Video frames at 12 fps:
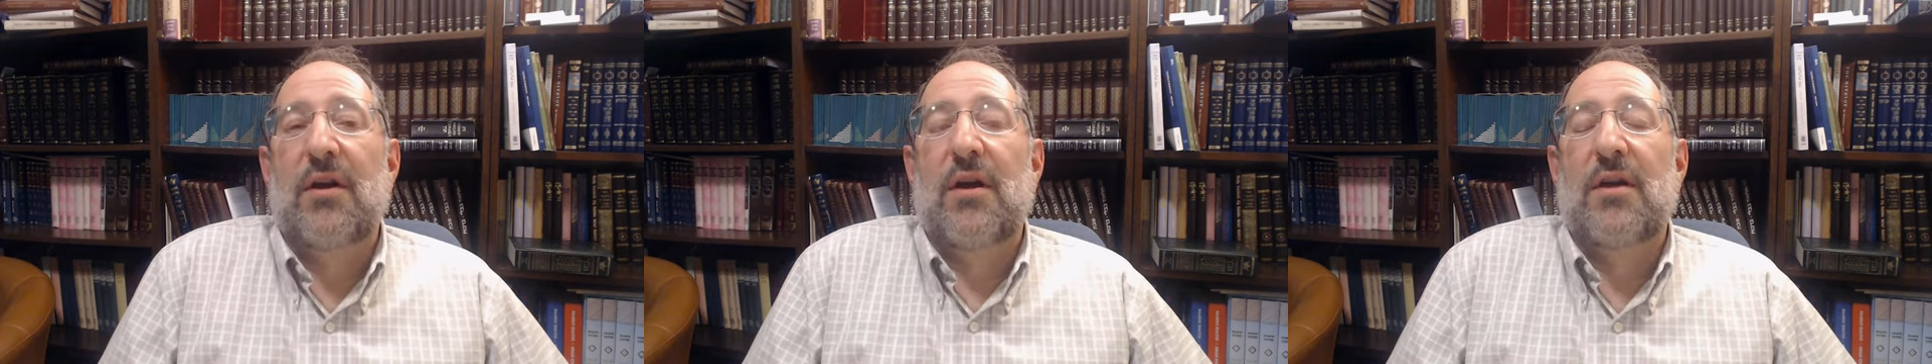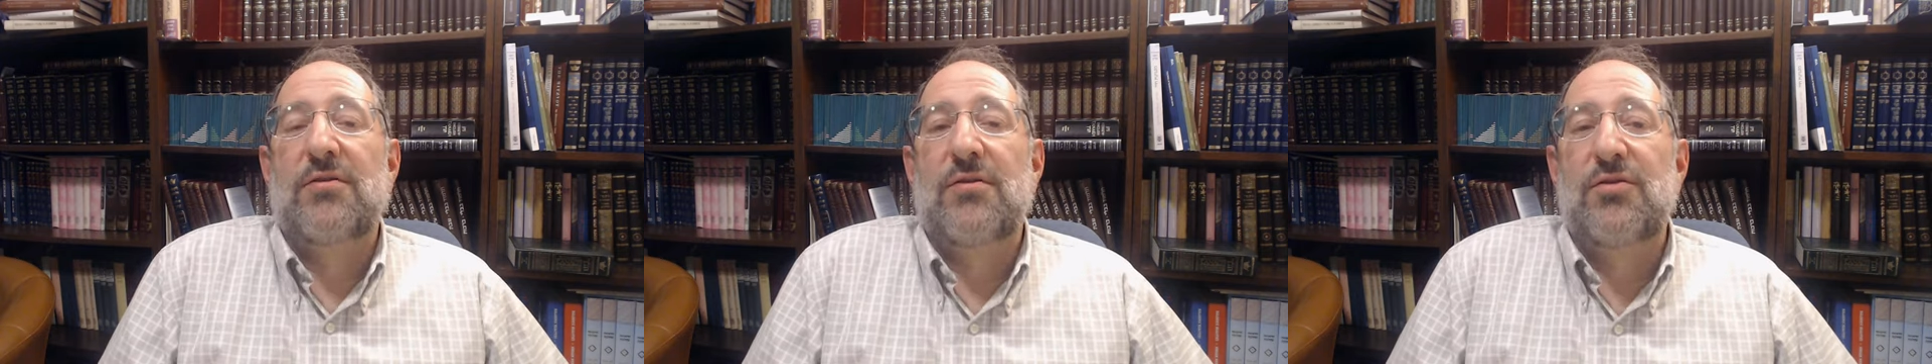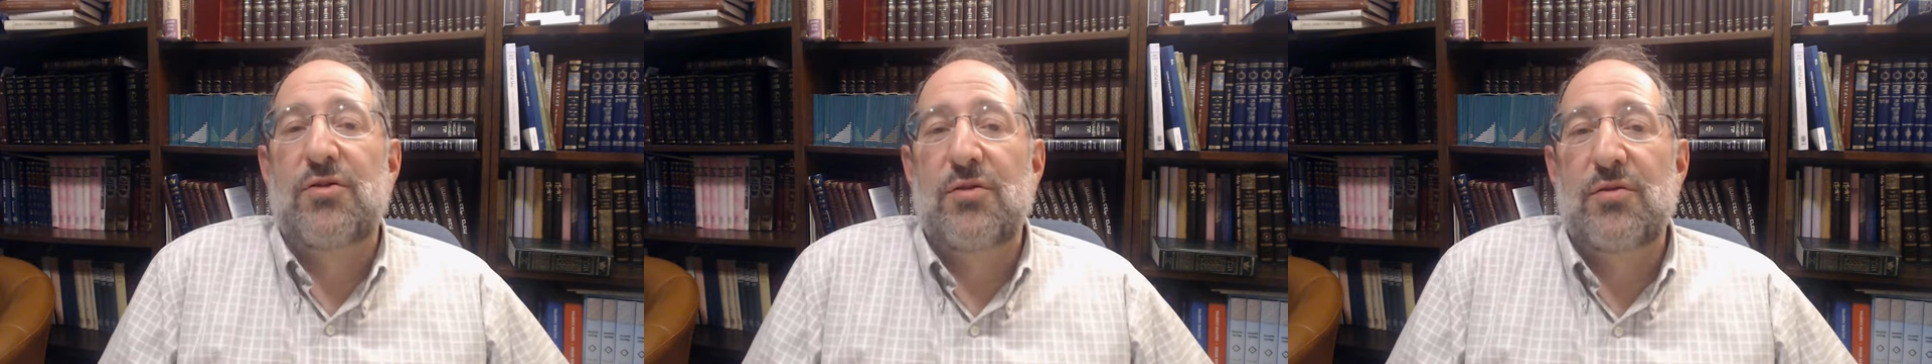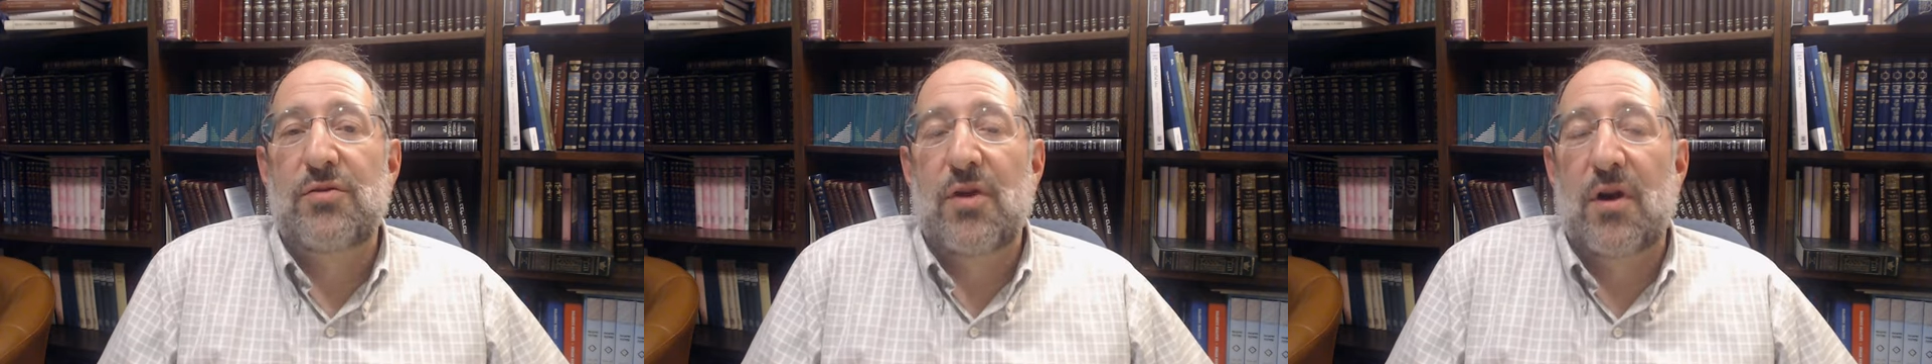as the
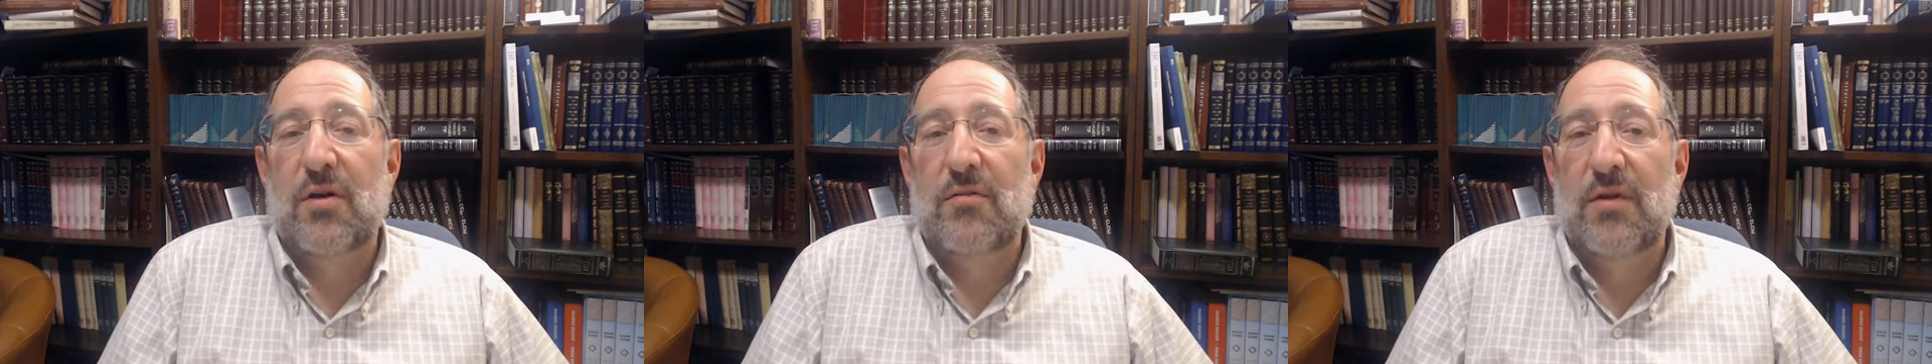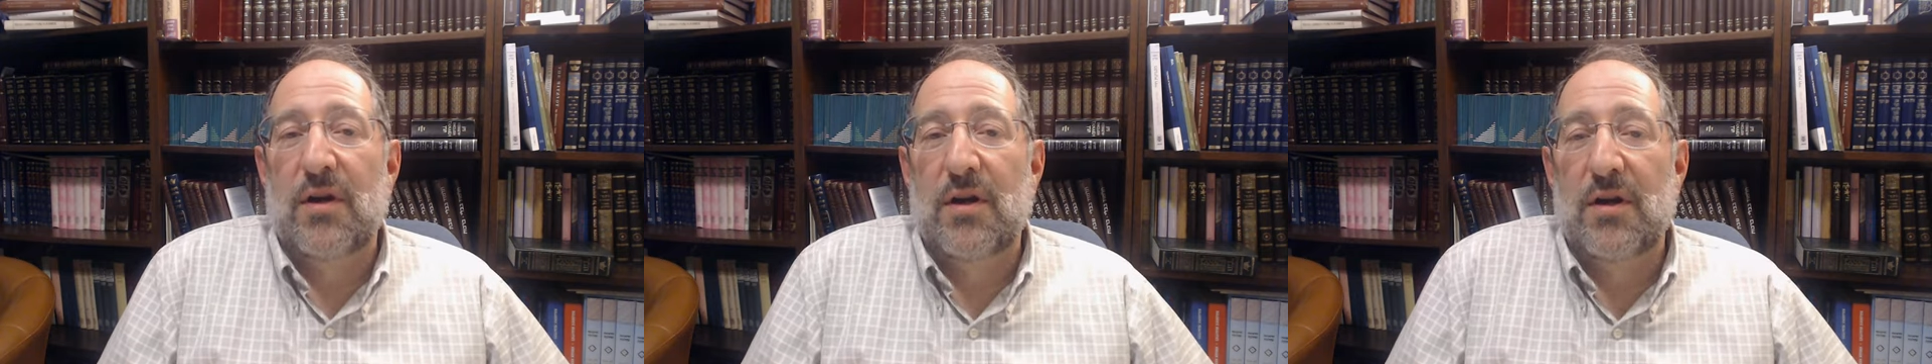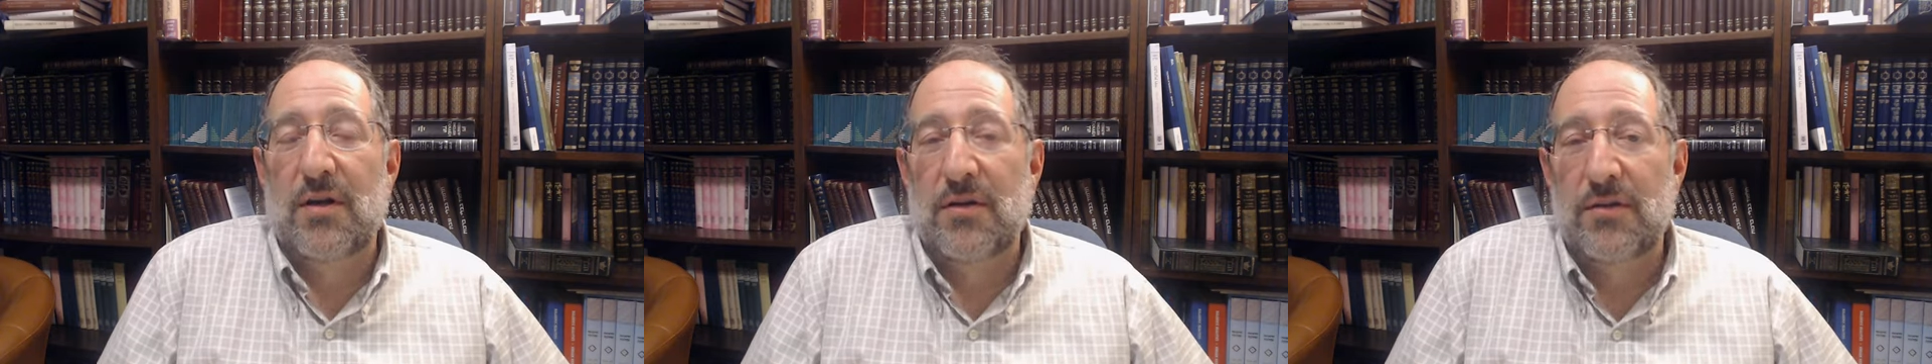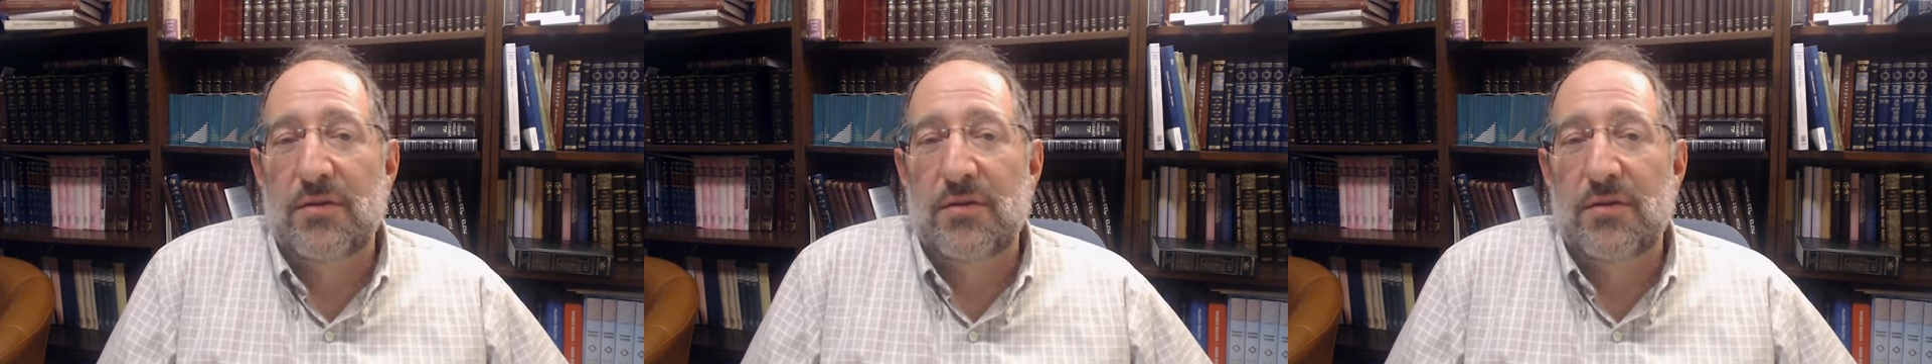Jews are